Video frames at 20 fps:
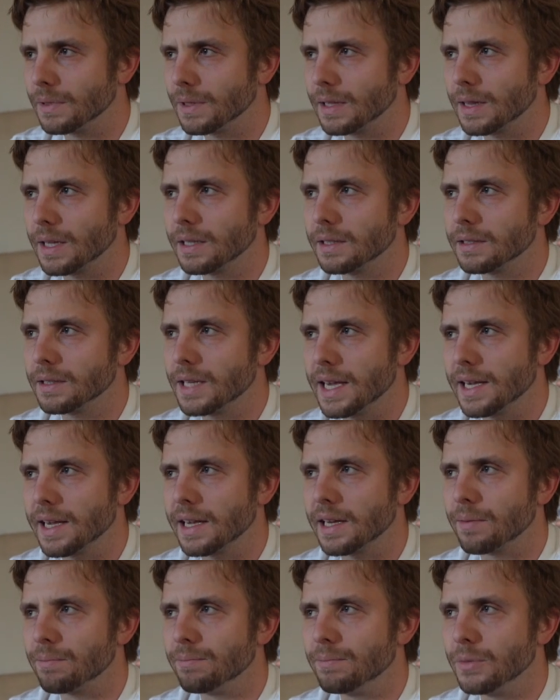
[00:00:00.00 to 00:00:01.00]
I think,
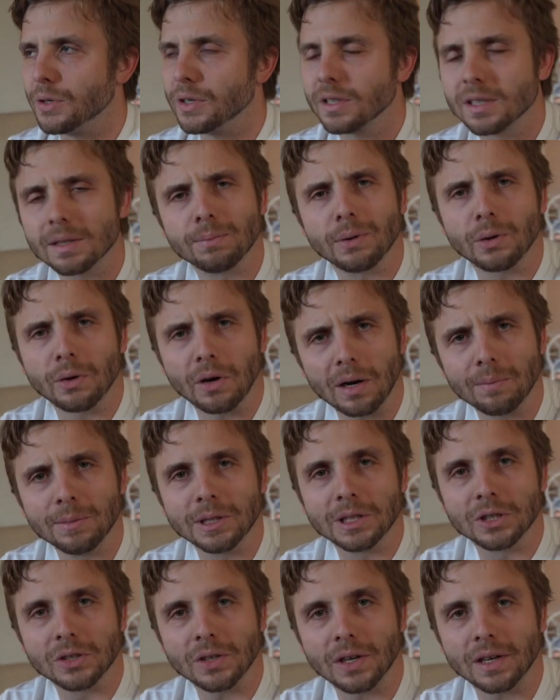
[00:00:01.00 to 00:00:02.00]
taking a municipal
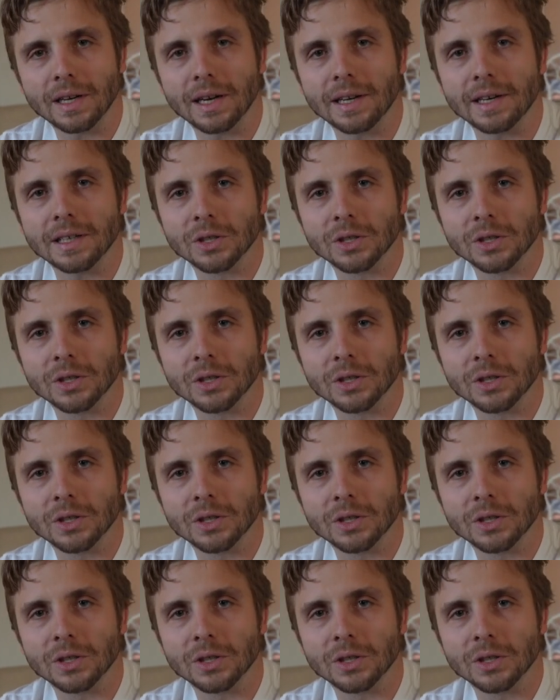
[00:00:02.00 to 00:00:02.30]
garbage truck on